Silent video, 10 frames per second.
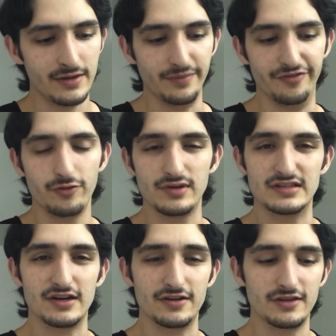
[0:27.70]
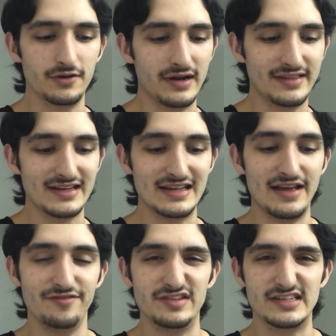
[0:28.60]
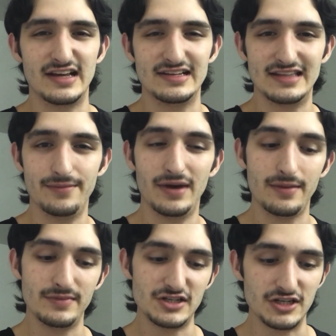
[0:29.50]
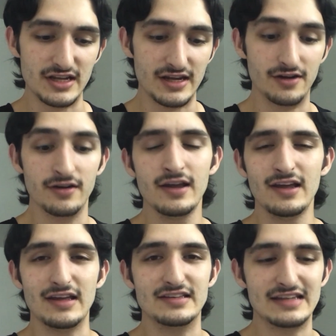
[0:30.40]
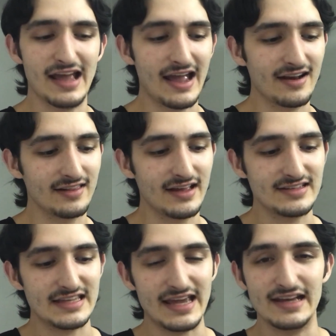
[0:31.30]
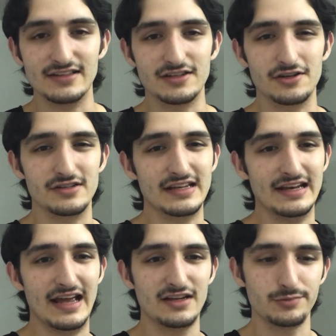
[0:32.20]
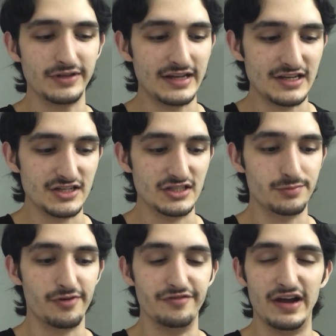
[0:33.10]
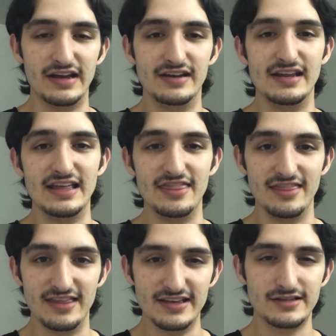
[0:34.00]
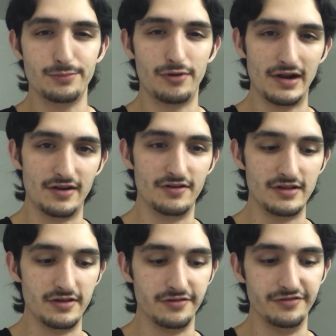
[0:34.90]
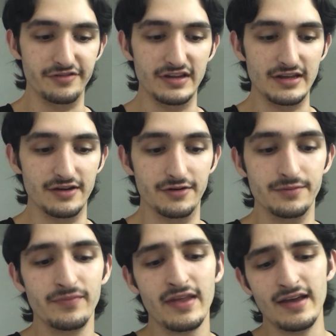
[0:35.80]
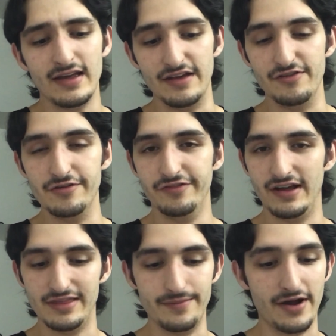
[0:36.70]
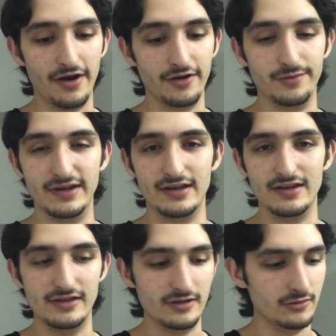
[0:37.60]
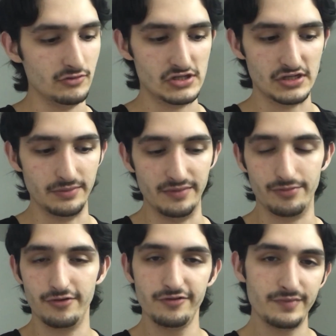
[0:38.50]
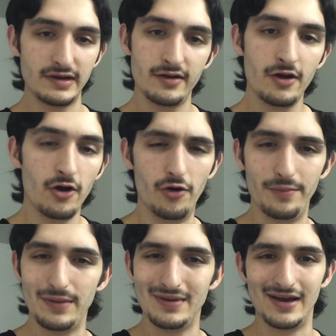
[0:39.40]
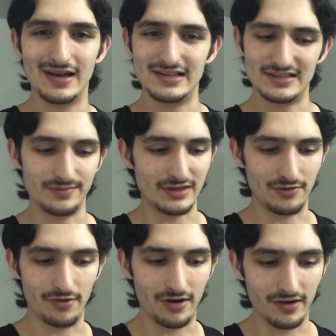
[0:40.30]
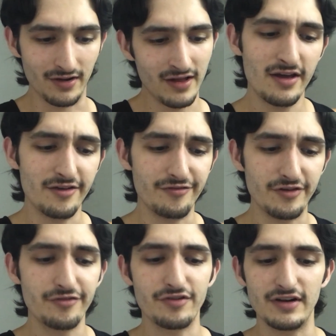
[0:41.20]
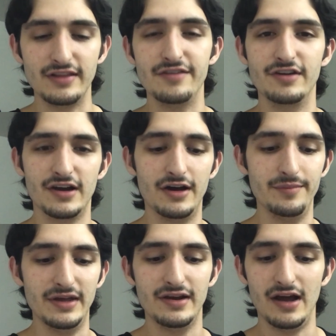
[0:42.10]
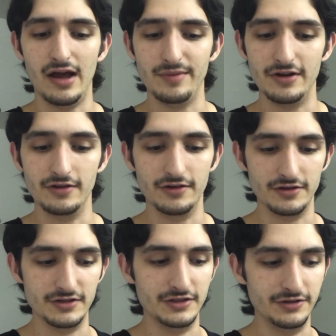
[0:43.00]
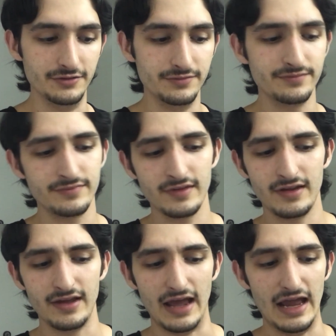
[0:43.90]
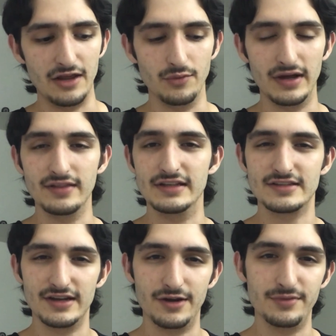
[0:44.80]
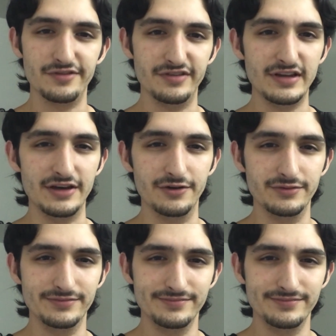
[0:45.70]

Before we start though, I'd like to emphasize that my mission here is to analyze the answers and explanations provided in this PragerU video. If you find that my argument could use some improvement, or maybe I got something wrong, feel free to leave a comment. I'm here to learn too. Anyway, let's get on with the video.